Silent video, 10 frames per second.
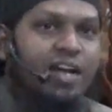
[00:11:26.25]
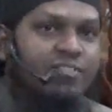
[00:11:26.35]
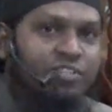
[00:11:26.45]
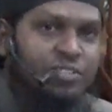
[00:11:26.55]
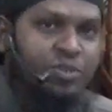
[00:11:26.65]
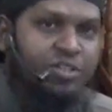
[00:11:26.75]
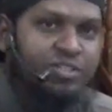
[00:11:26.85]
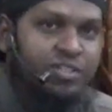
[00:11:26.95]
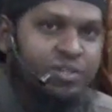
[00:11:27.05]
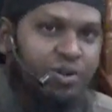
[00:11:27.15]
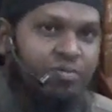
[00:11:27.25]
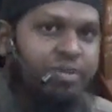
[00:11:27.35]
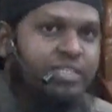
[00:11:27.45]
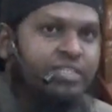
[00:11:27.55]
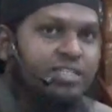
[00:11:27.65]
and return to
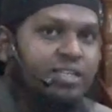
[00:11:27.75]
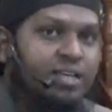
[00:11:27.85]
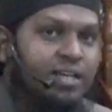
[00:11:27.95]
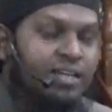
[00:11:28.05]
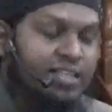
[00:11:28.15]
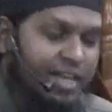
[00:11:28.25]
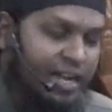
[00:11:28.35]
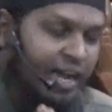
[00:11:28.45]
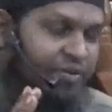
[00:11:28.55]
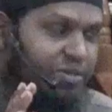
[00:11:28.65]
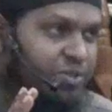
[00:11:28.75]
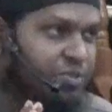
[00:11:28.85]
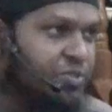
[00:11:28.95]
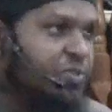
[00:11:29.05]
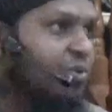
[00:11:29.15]
normalcy, then I will
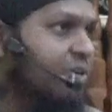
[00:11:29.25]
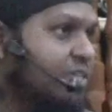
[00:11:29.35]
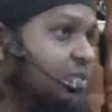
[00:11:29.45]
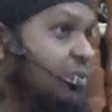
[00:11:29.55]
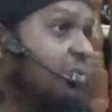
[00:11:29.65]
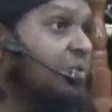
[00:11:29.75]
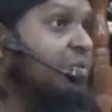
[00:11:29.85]
do so and so.